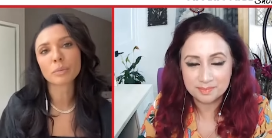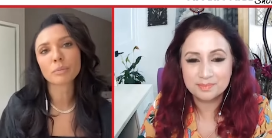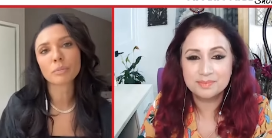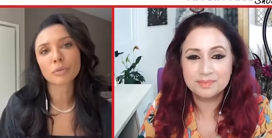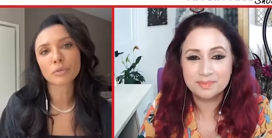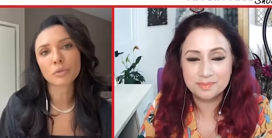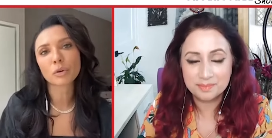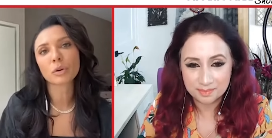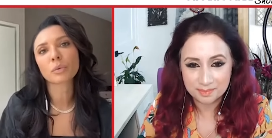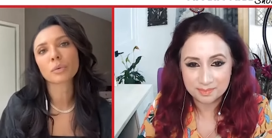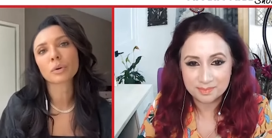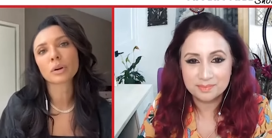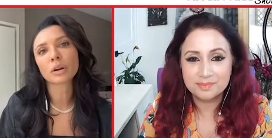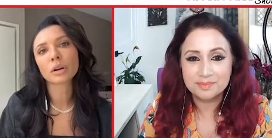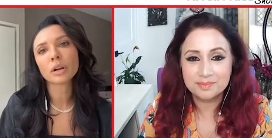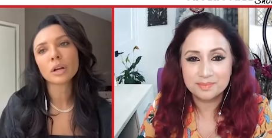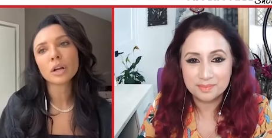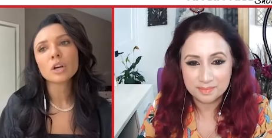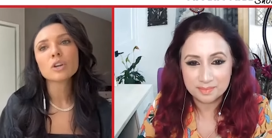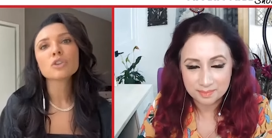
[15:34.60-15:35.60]
Speaker 1: before we're
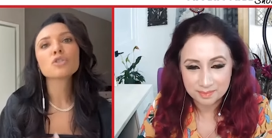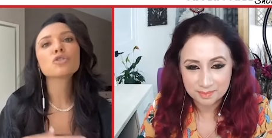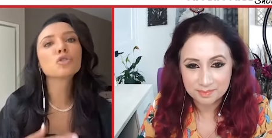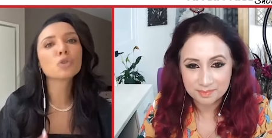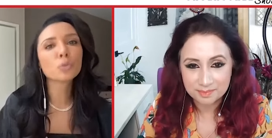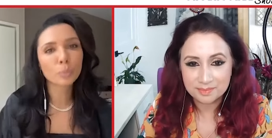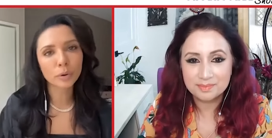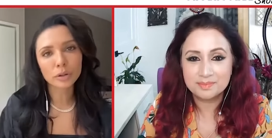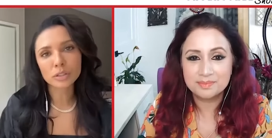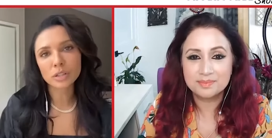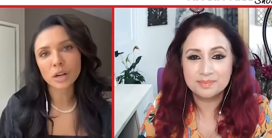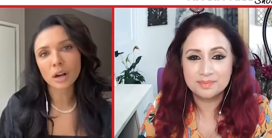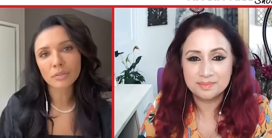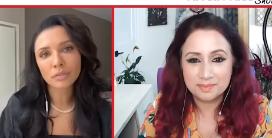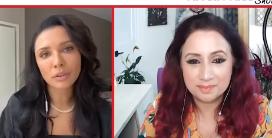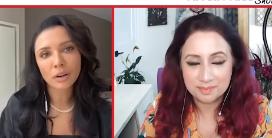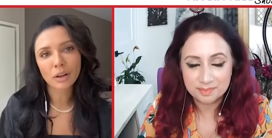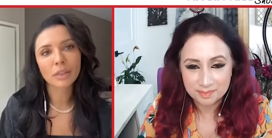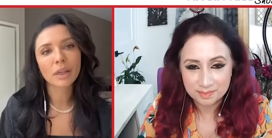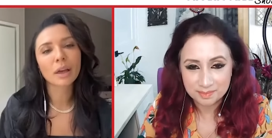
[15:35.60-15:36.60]
super tough
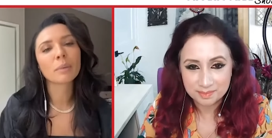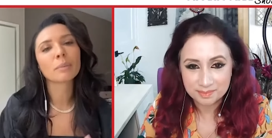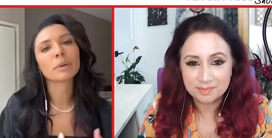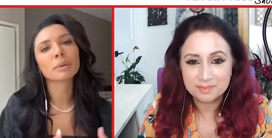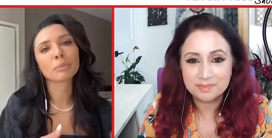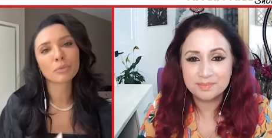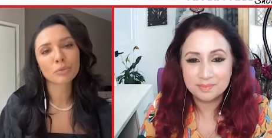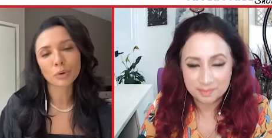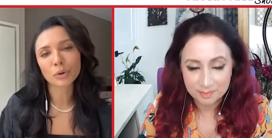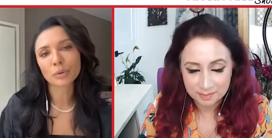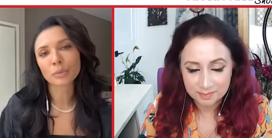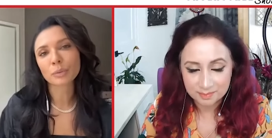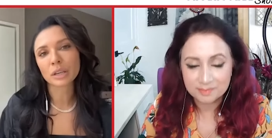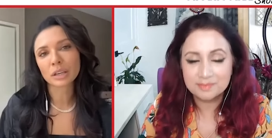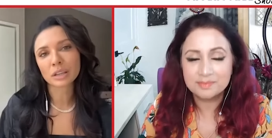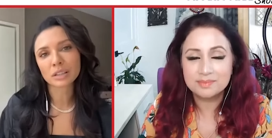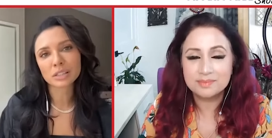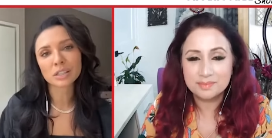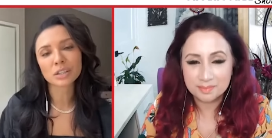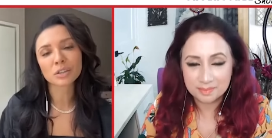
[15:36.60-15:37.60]
on them and before we
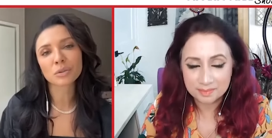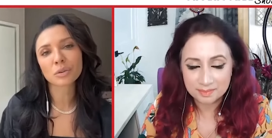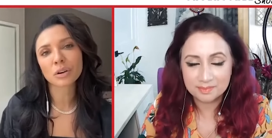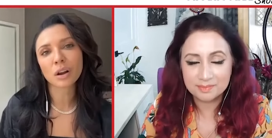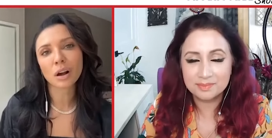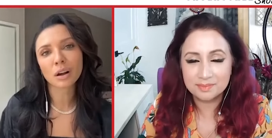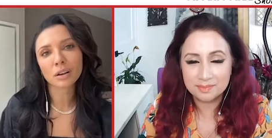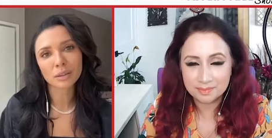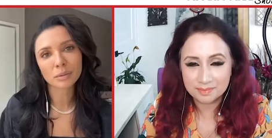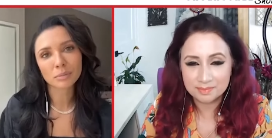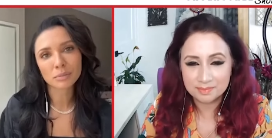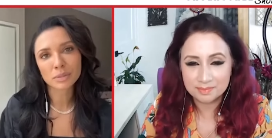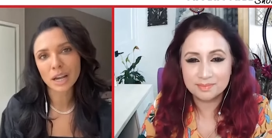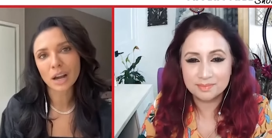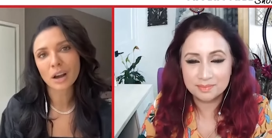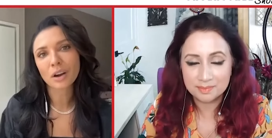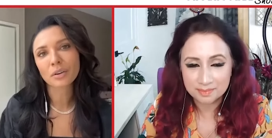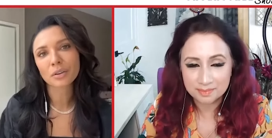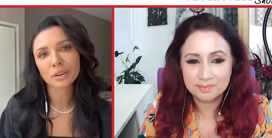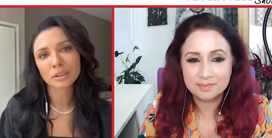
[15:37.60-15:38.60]
continue to knock mm-hmm. them
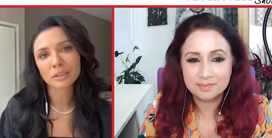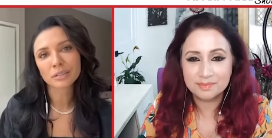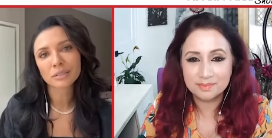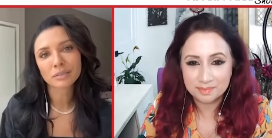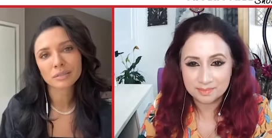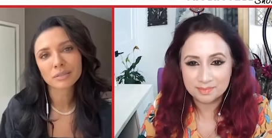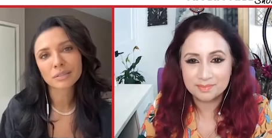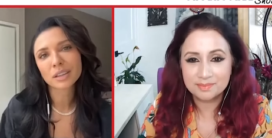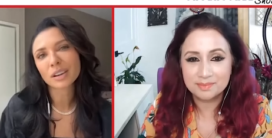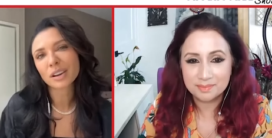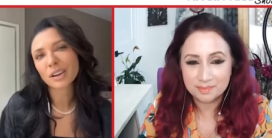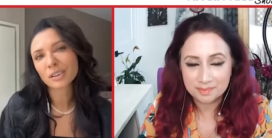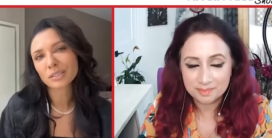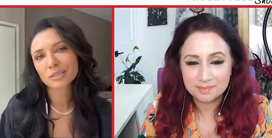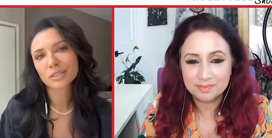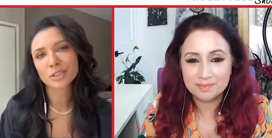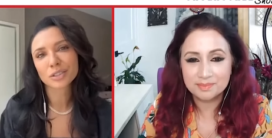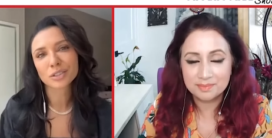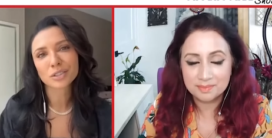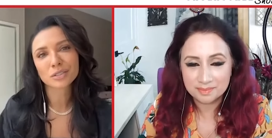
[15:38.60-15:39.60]
down and you know
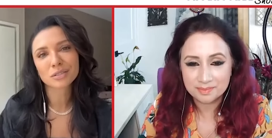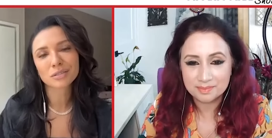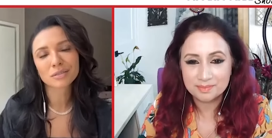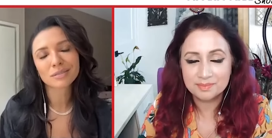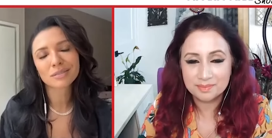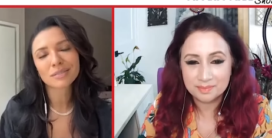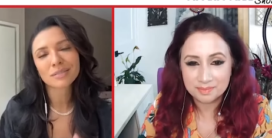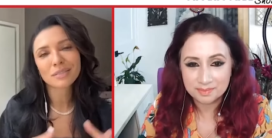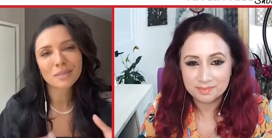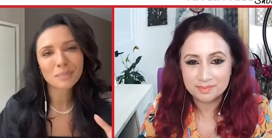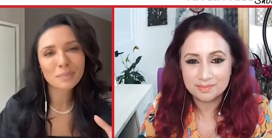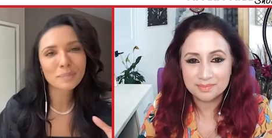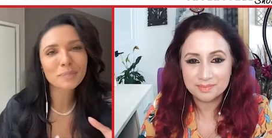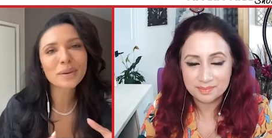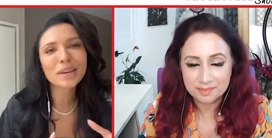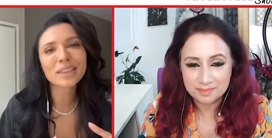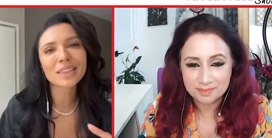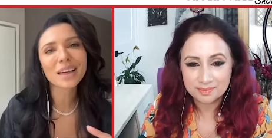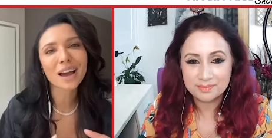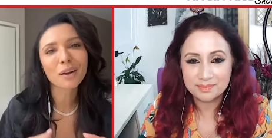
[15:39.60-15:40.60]
just
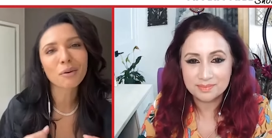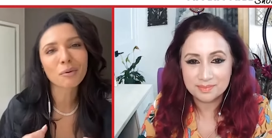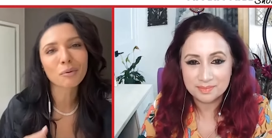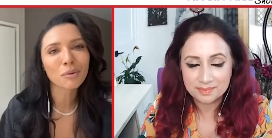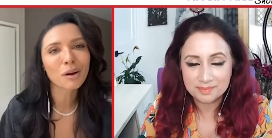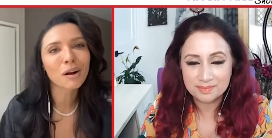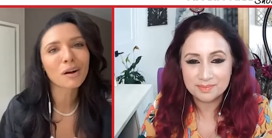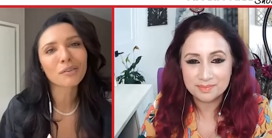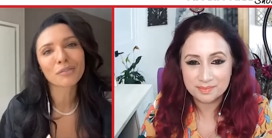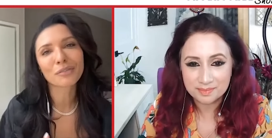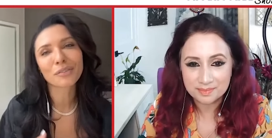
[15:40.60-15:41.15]
be that rough